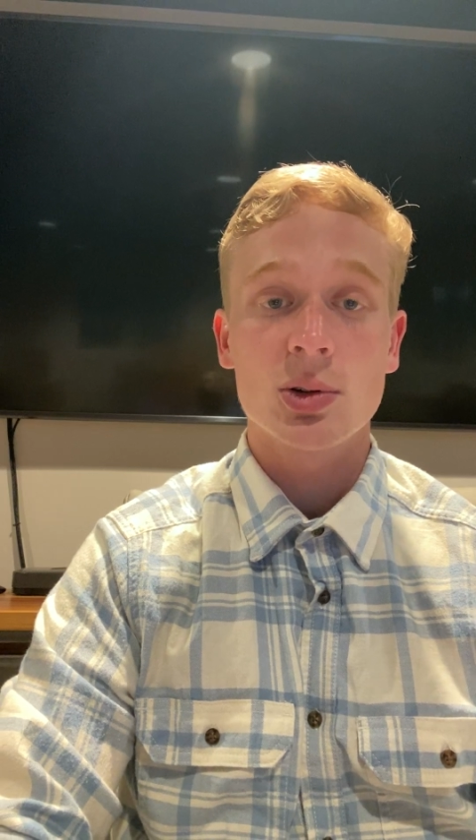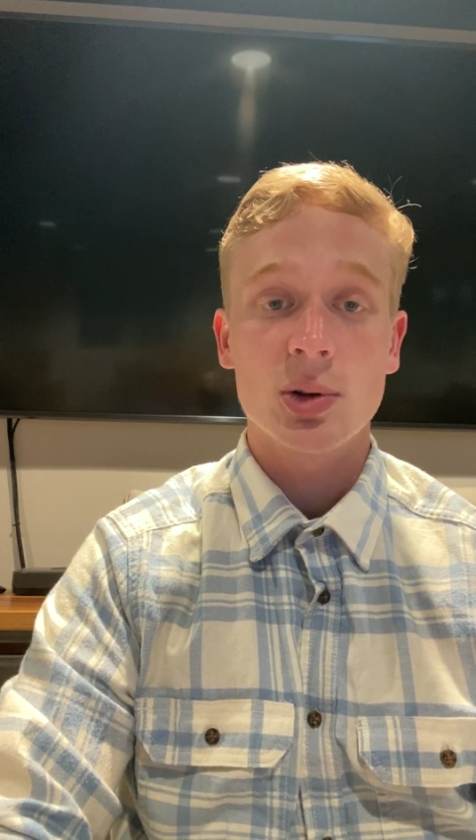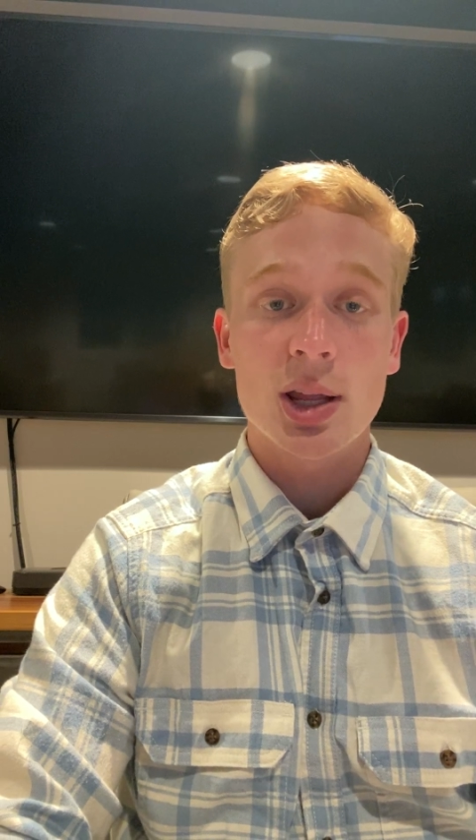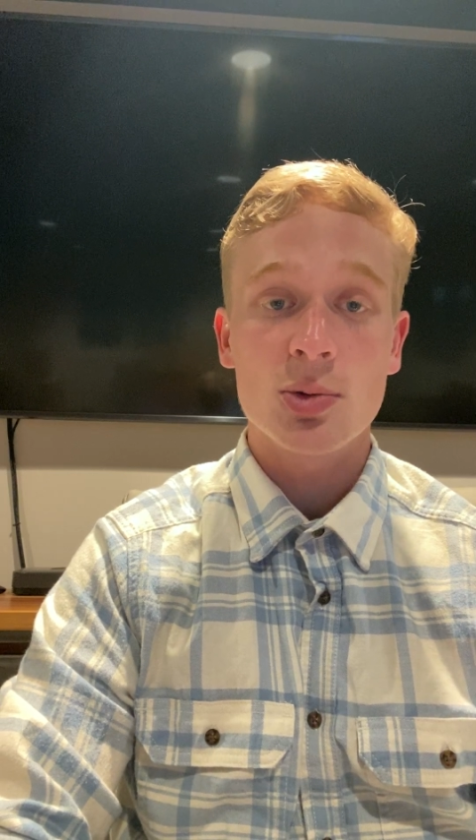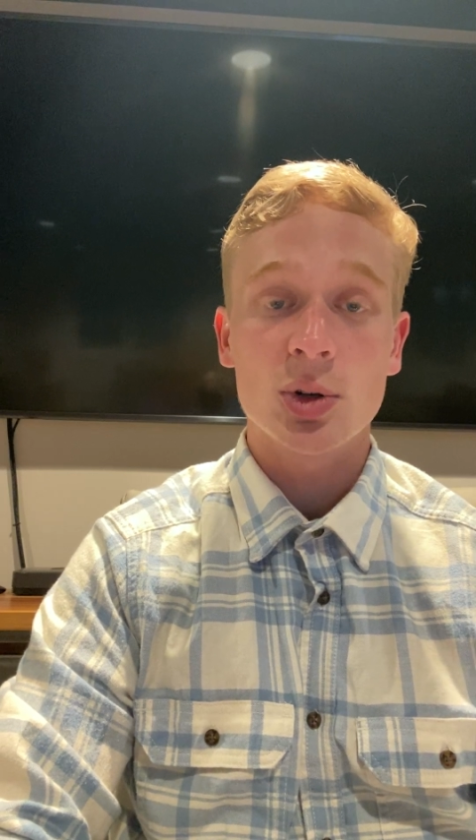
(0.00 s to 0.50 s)

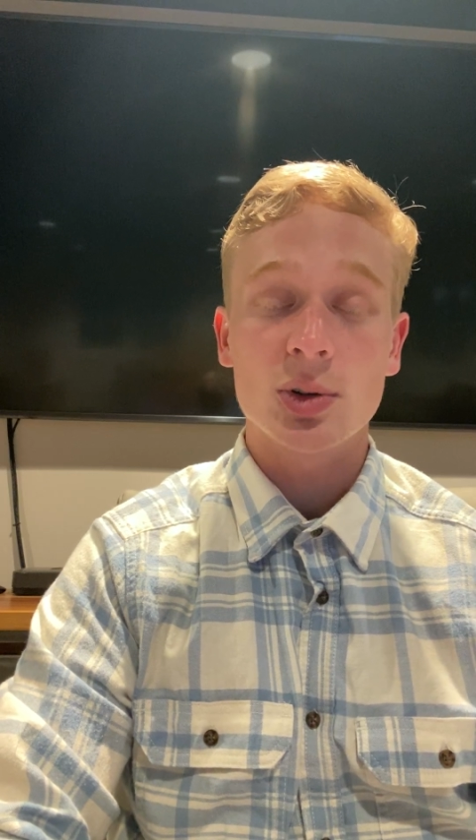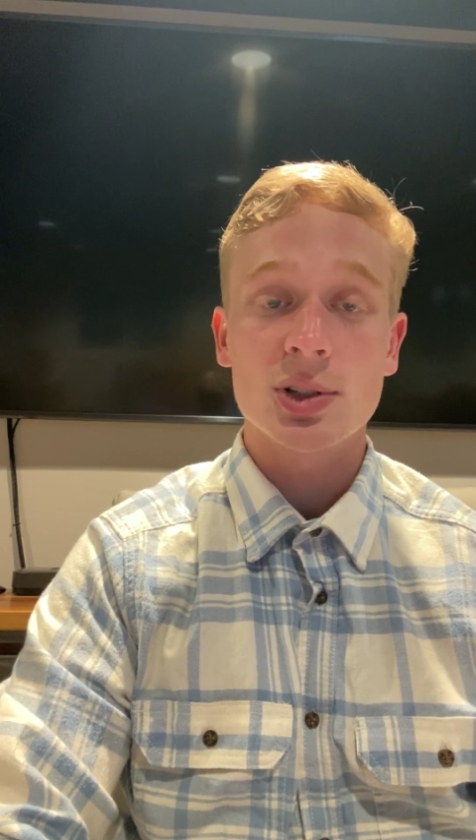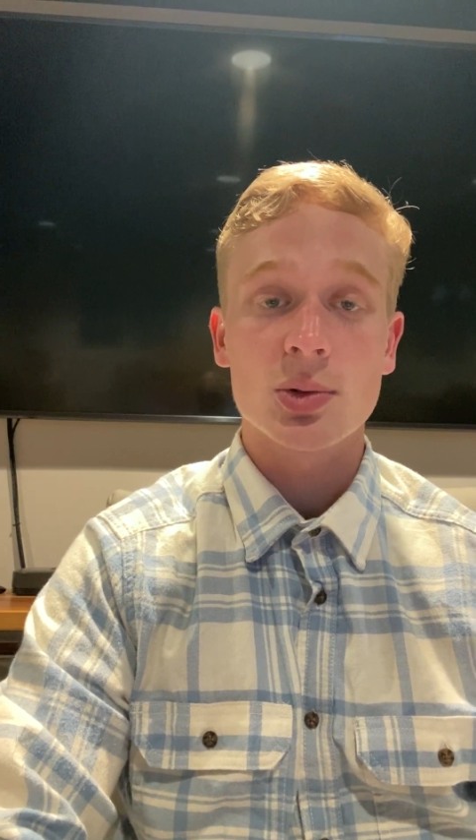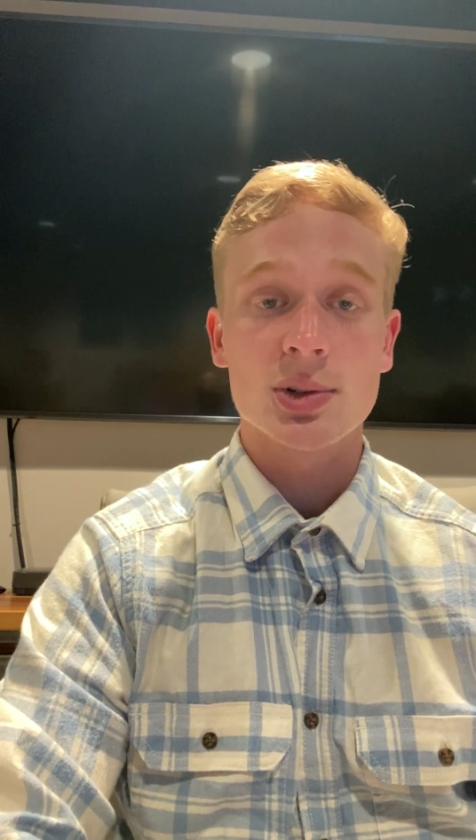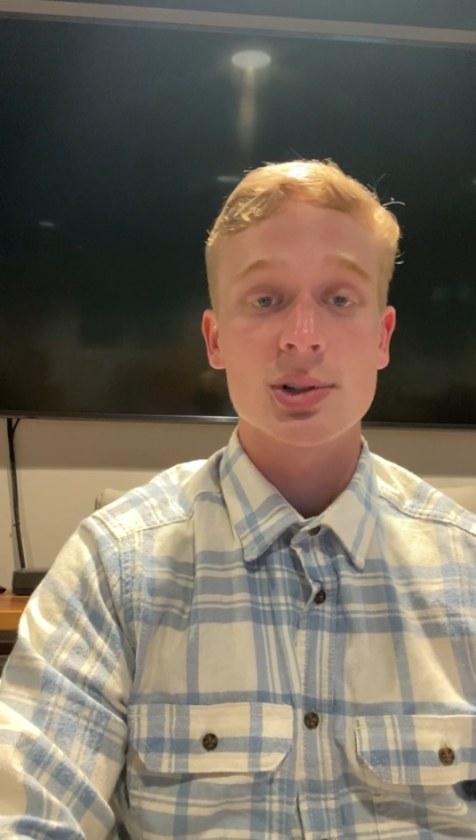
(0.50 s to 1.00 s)
Human
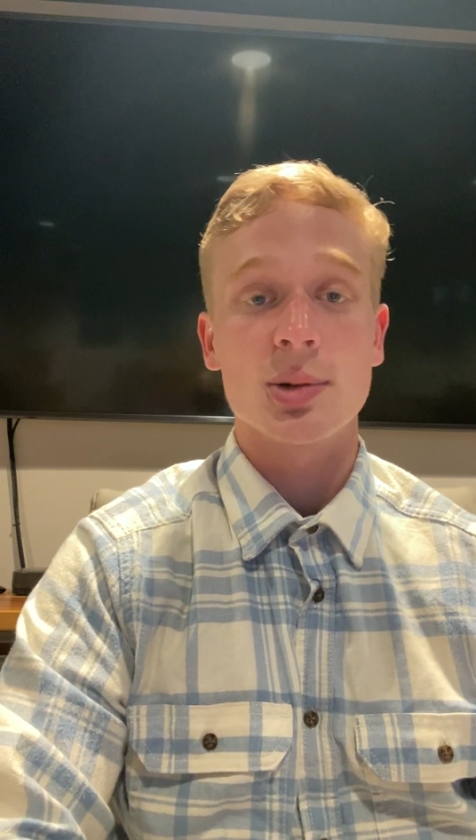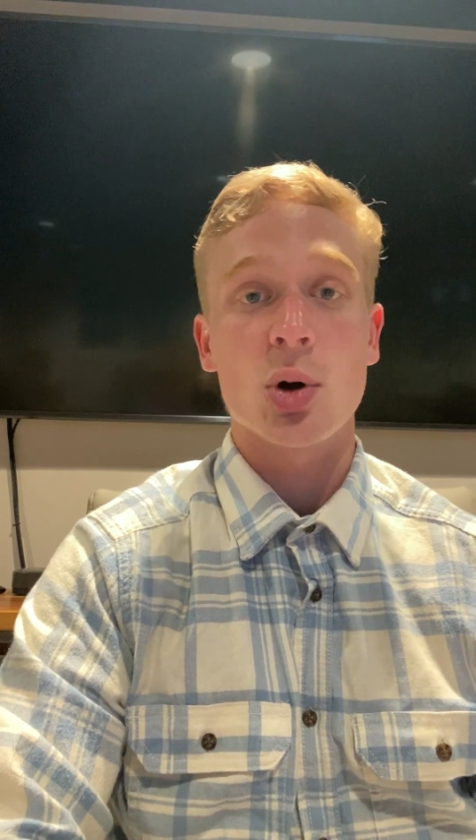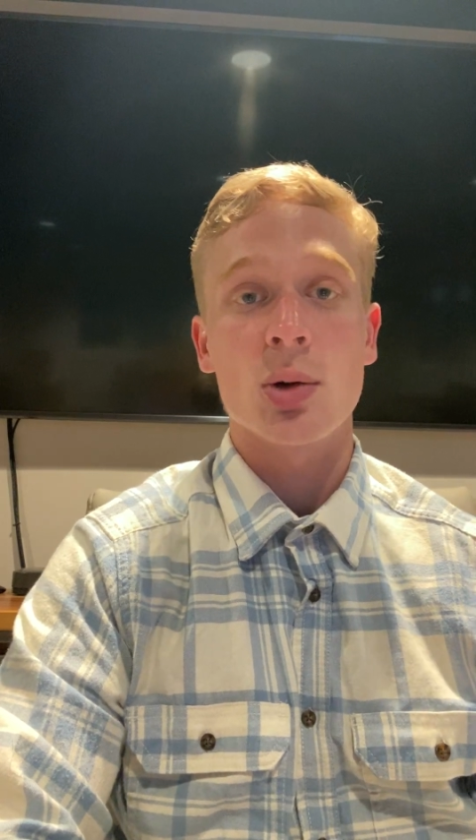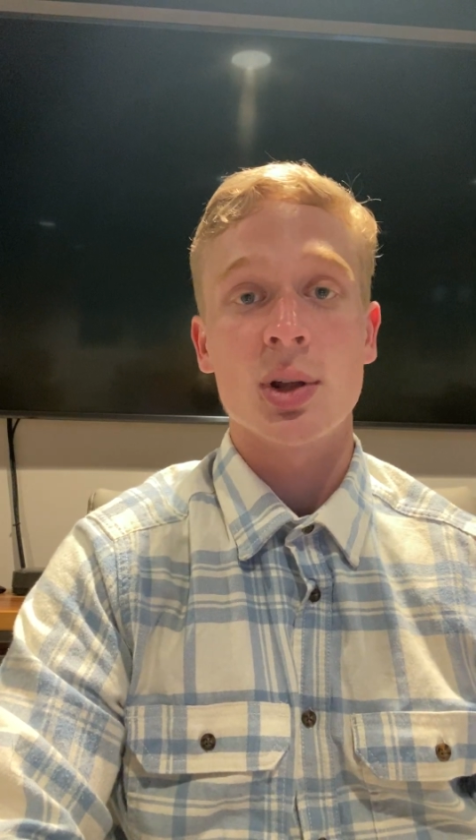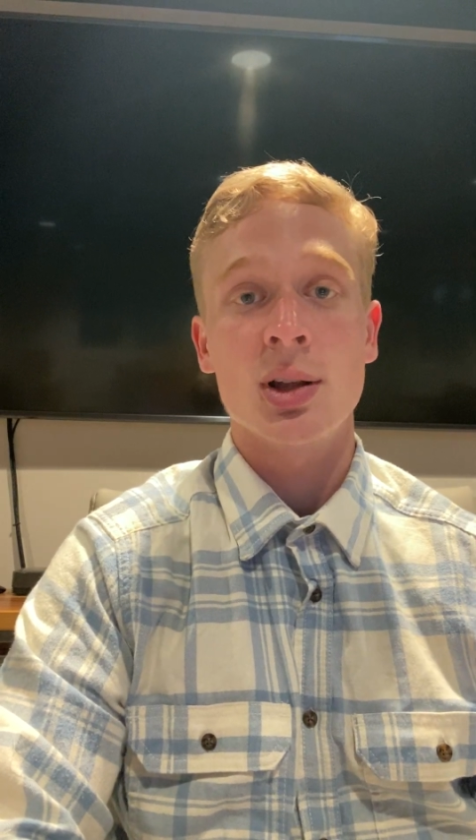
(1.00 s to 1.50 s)
Resources
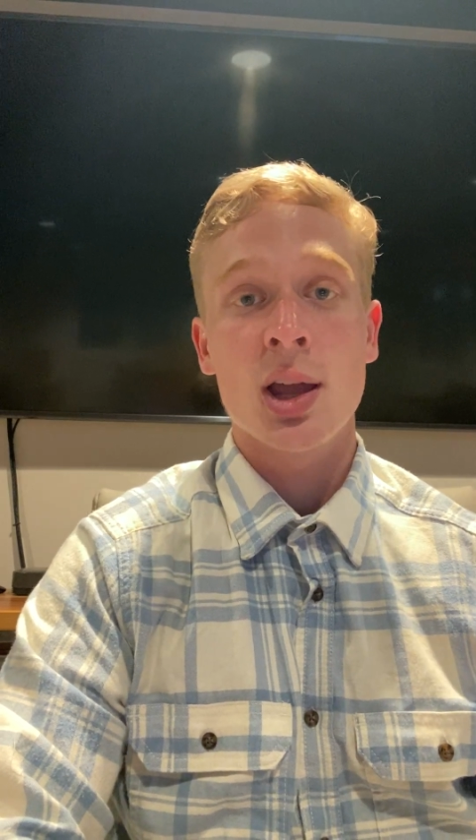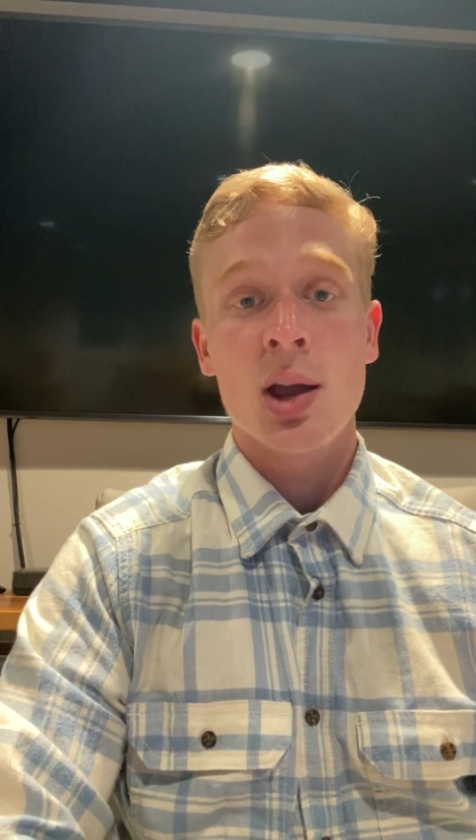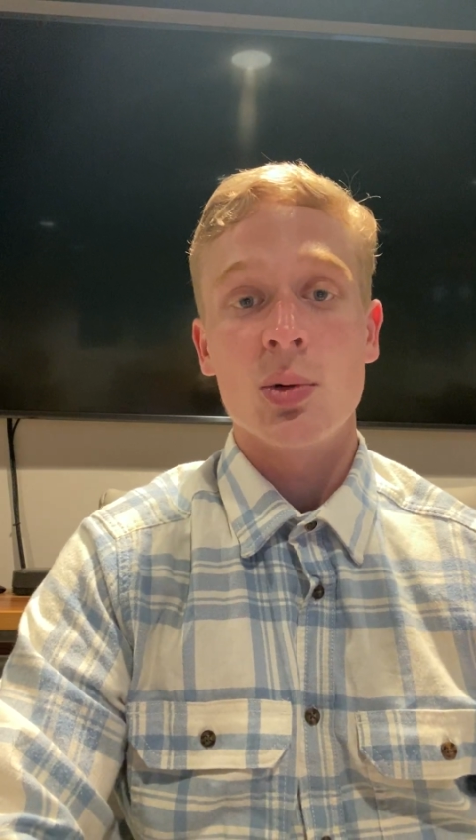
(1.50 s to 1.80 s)
Department.